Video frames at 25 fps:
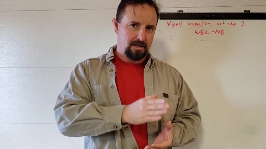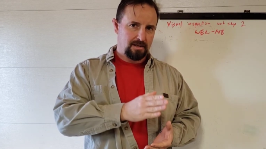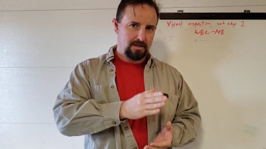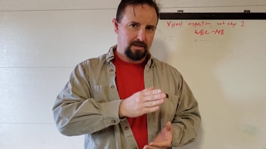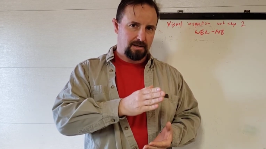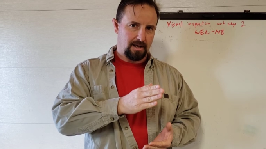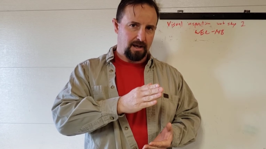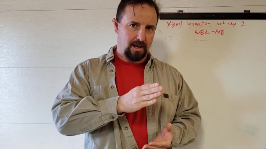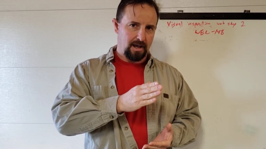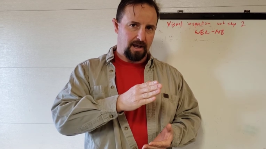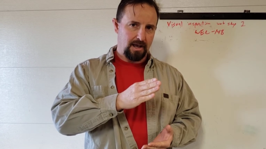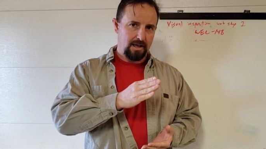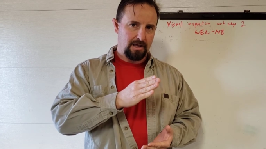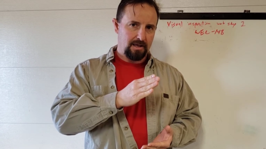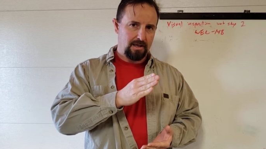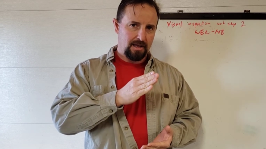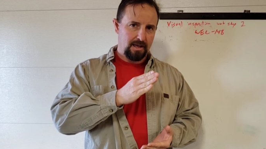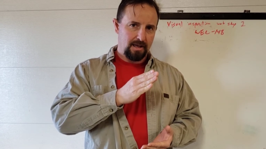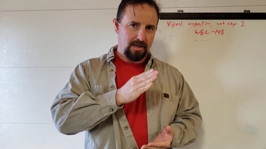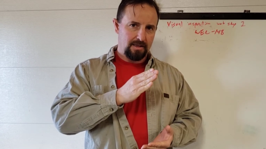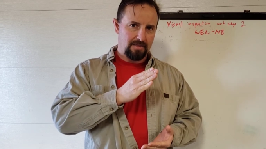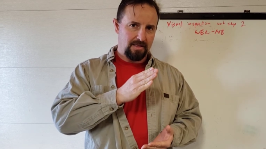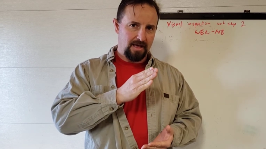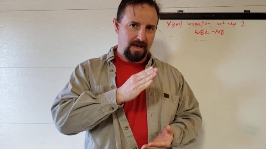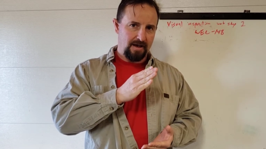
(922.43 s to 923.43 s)
Okay,
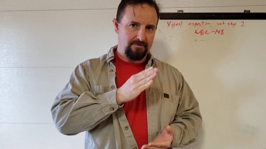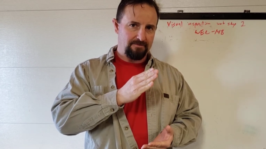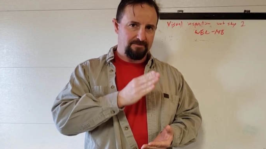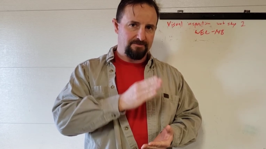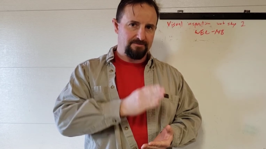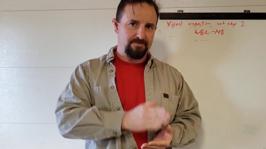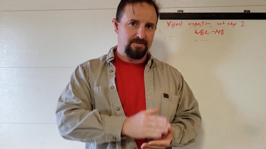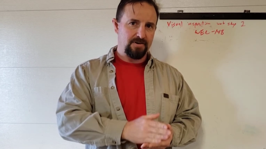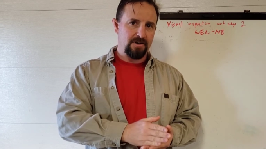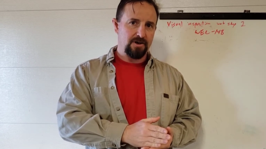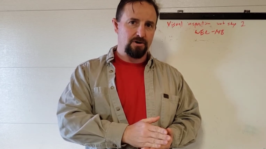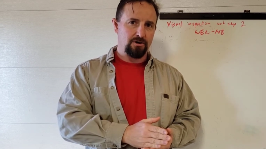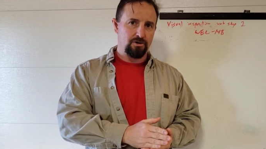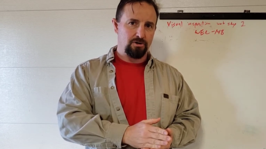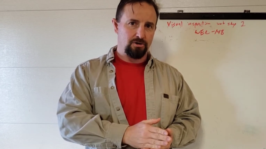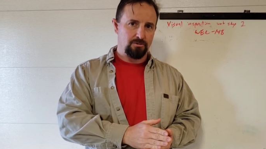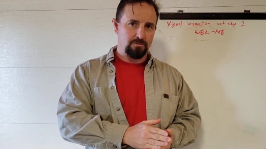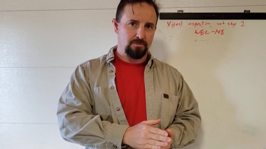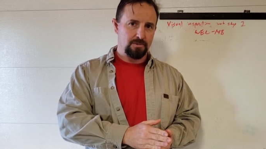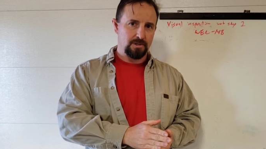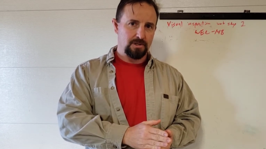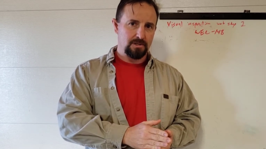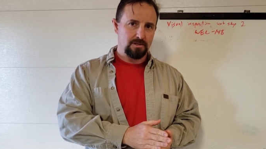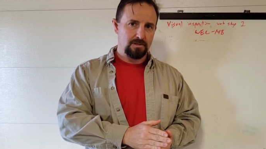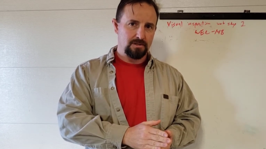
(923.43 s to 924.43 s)
that
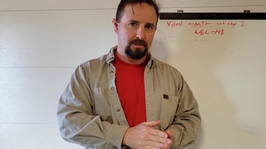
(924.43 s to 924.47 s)
film